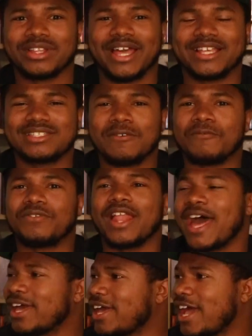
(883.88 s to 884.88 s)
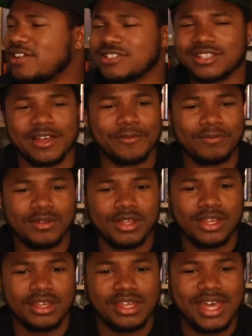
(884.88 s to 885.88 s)
like some fly guy or something.
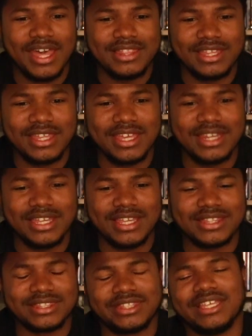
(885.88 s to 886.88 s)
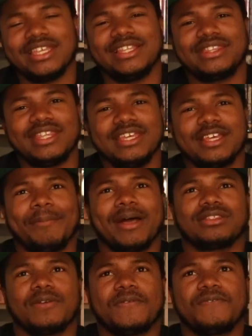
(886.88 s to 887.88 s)
And the idiot didn't think
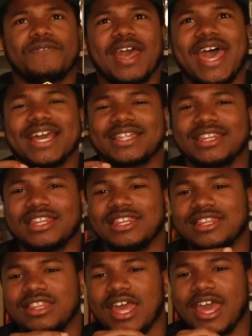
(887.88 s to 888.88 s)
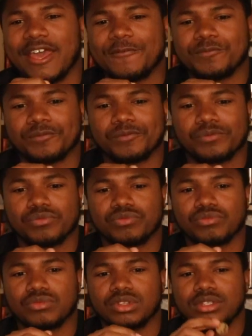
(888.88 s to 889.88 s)
about the fact that
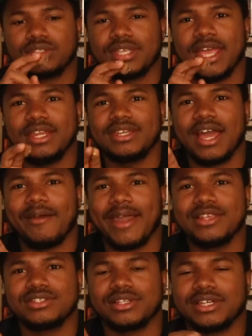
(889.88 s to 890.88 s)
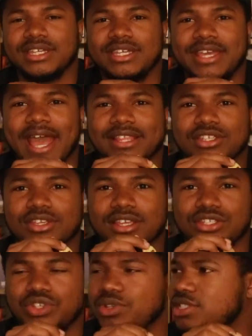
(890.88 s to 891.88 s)
to take down Angela, he had to
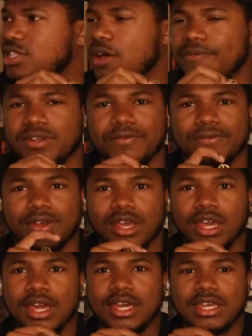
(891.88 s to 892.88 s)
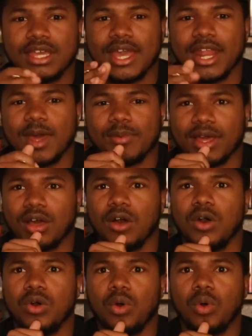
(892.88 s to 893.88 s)
like shoot himself in the foot. He got up like,
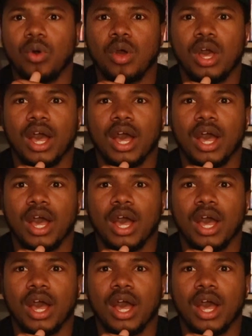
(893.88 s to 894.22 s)
oh,